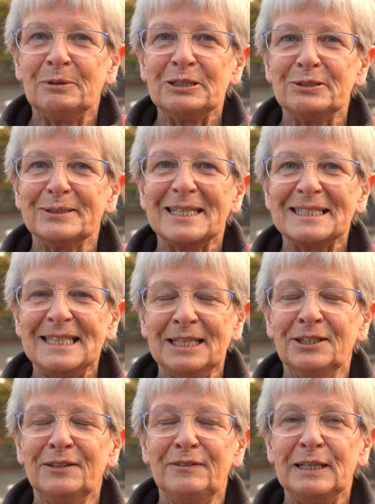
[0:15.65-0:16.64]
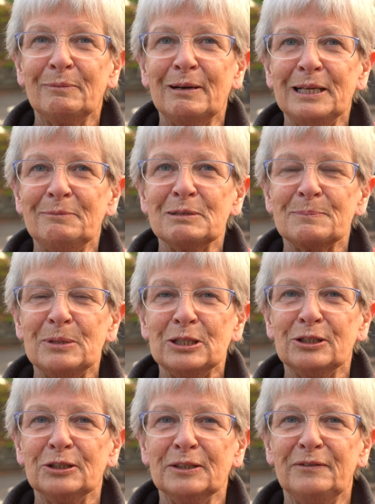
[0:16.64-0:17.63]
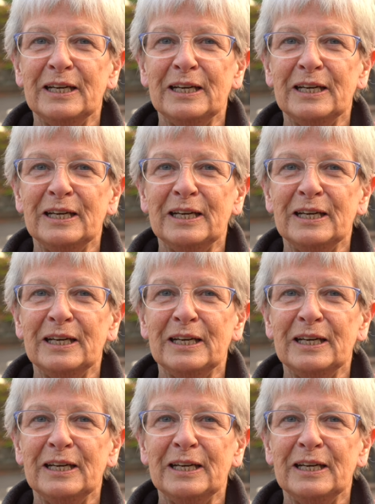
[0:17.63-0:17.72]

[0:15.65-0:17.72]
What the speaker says: which was the 10th of April, he was put on a